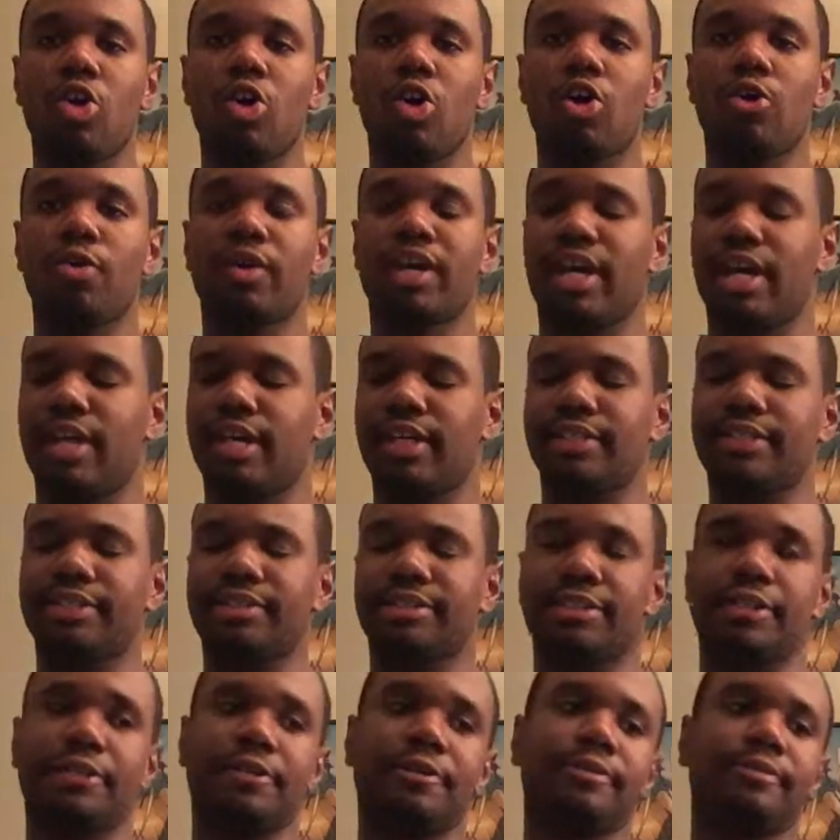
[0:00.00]
Okay,
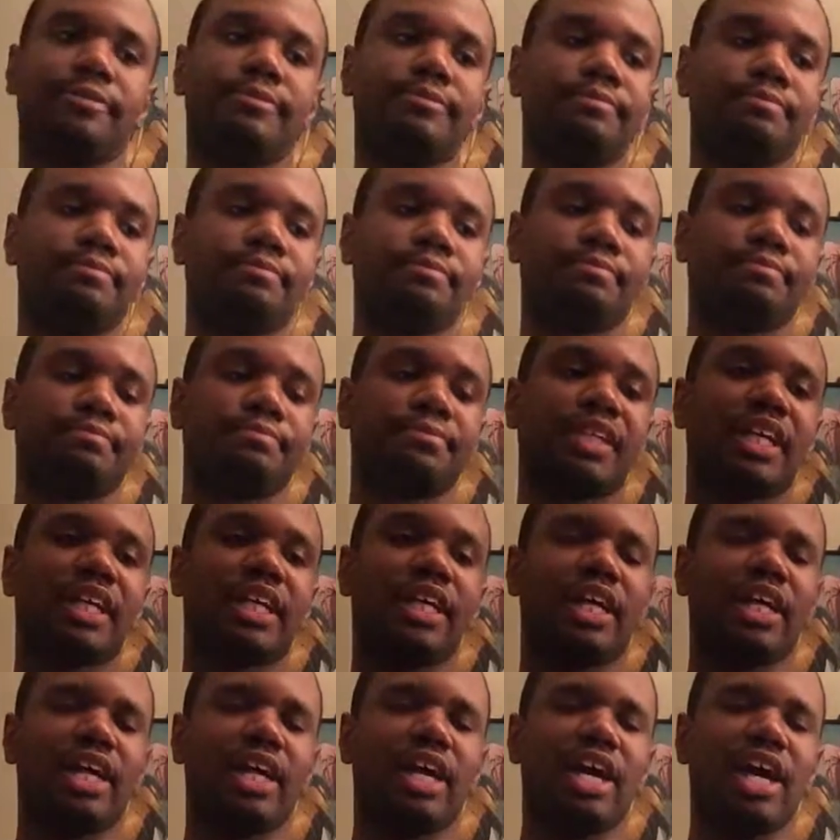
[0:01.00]
so
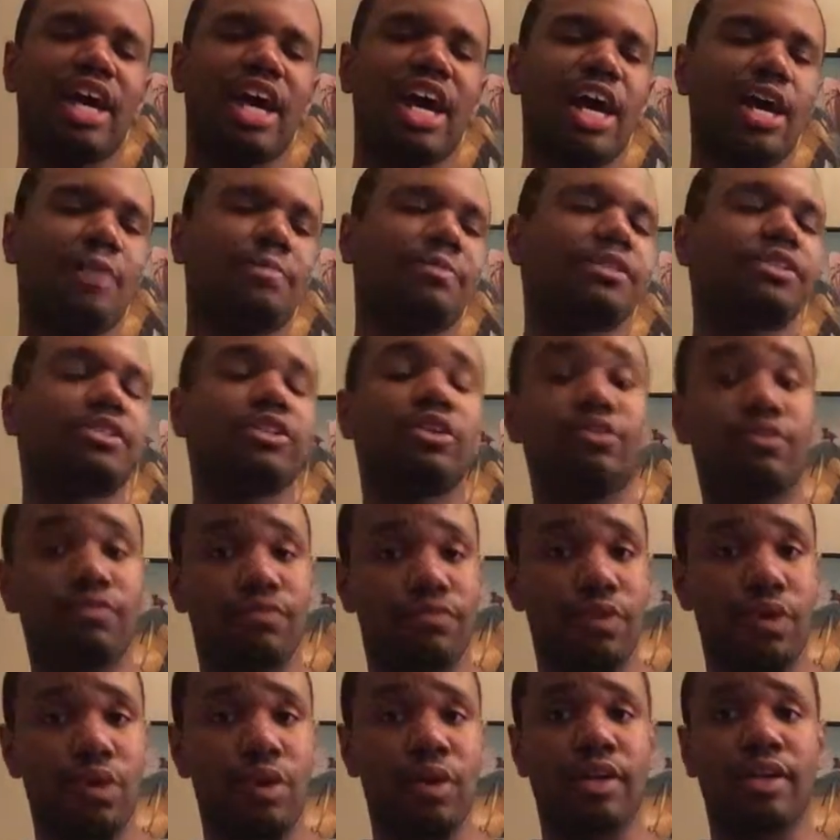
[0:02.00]
episode
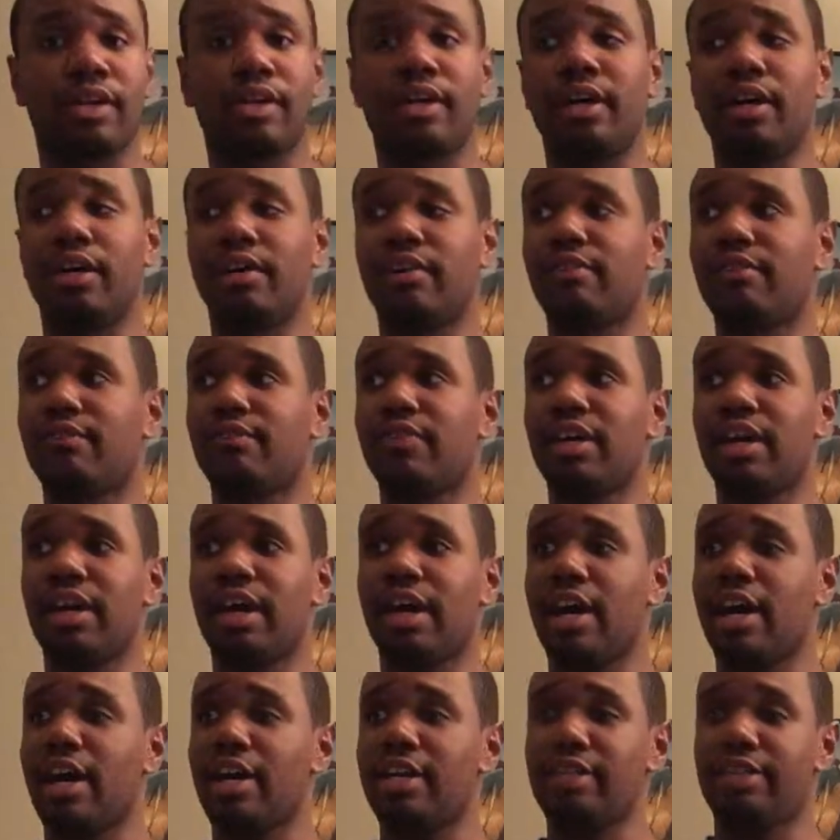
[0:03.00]
4 of
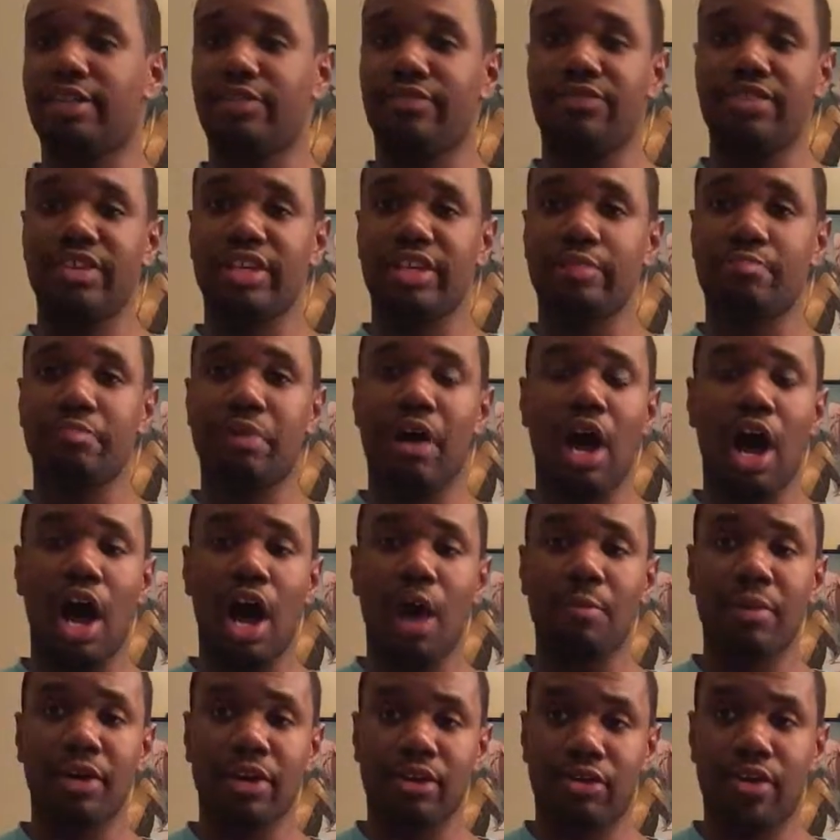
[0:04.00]
Undefeated
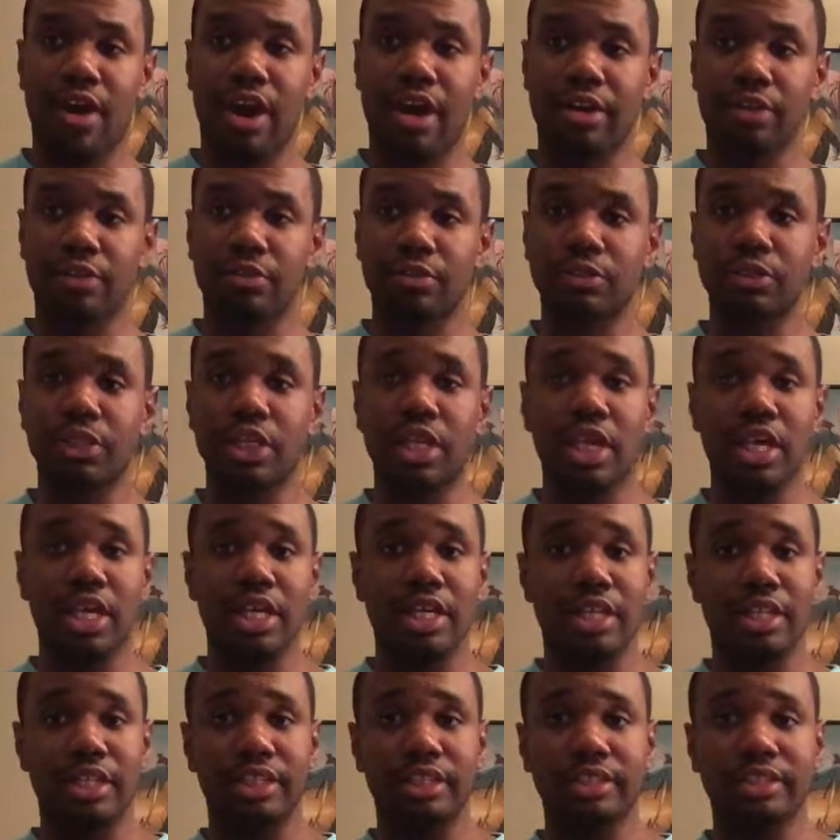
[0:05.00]
Bahamut Chronicles
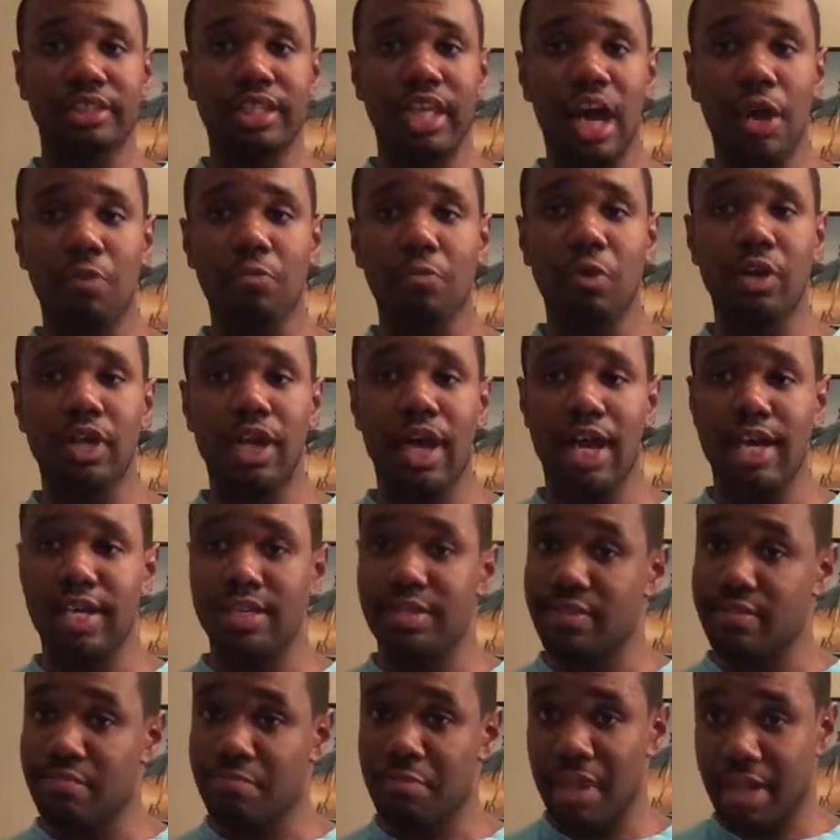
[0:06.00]
is not what I
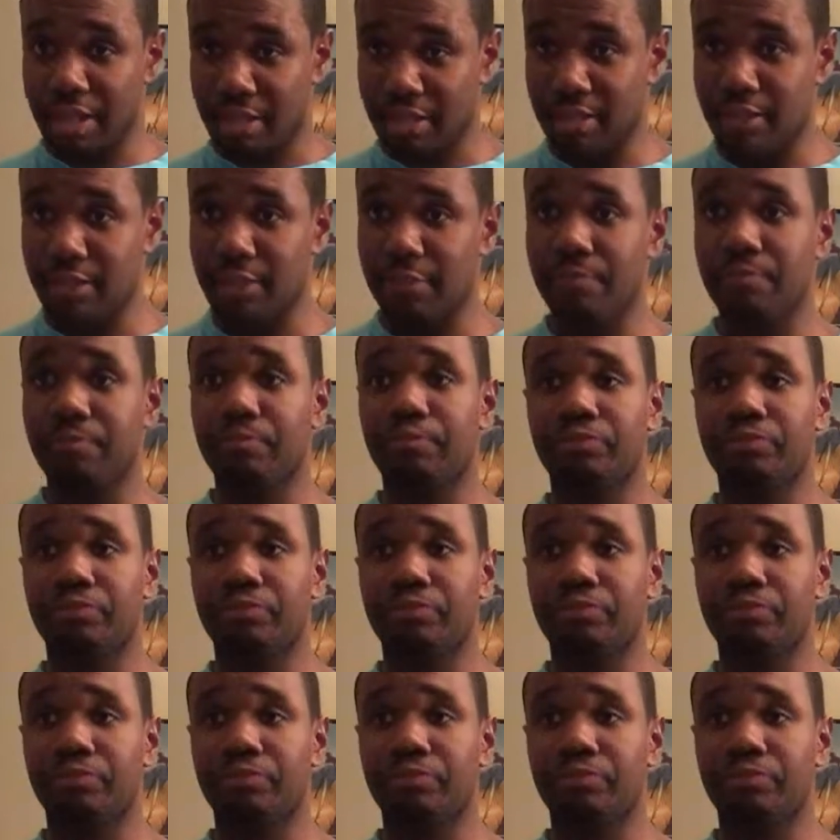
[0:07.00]
expected.